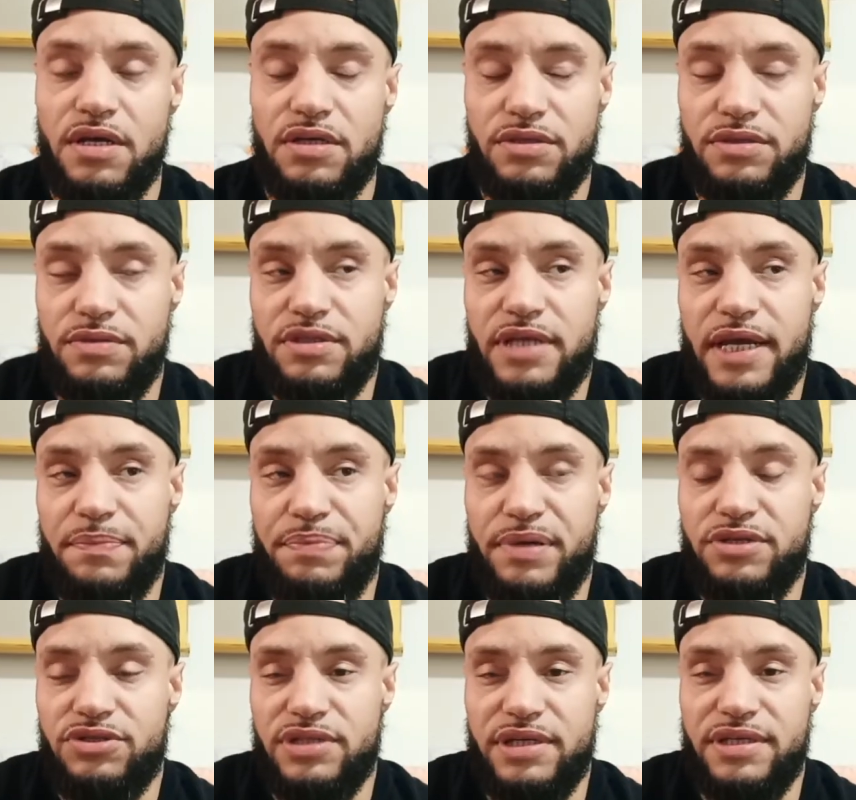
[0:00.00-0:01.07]
take
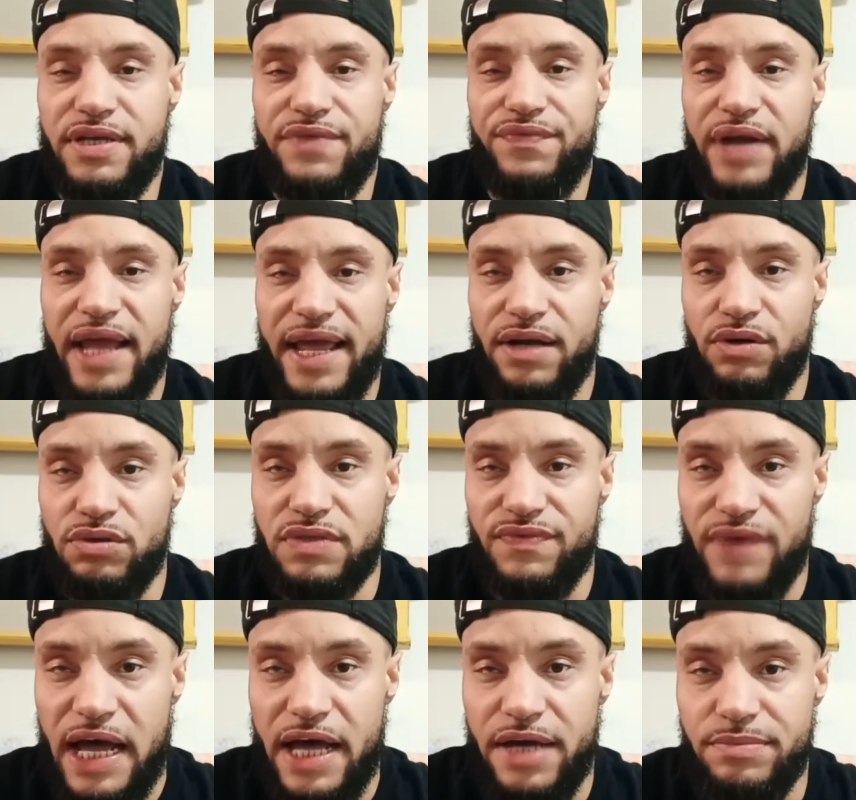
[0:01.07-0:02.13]
pictures at different angles of
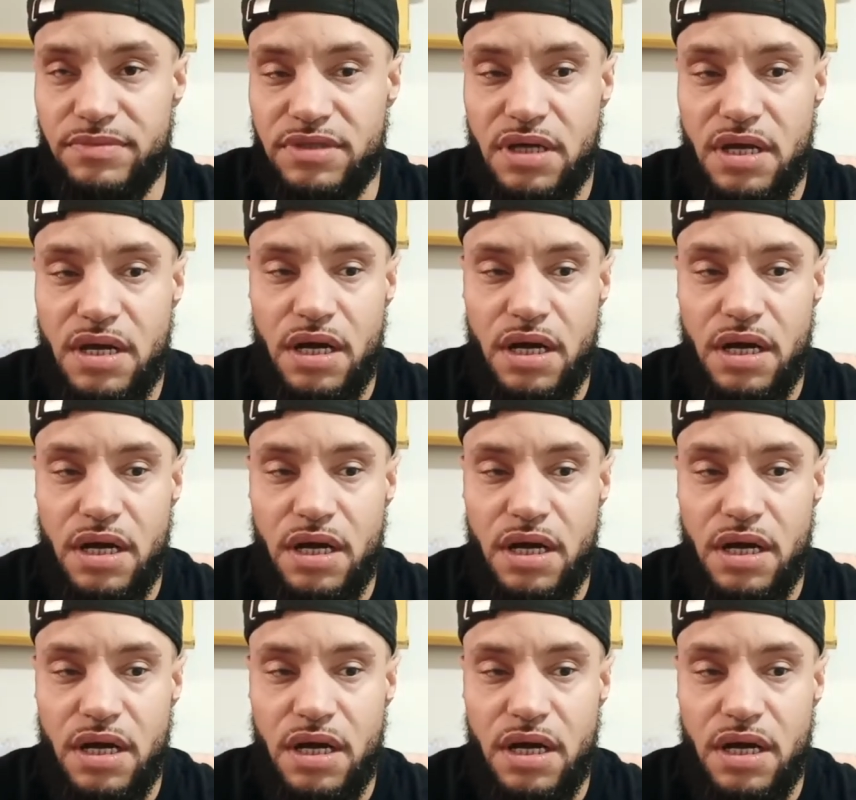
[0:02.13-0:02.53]
items.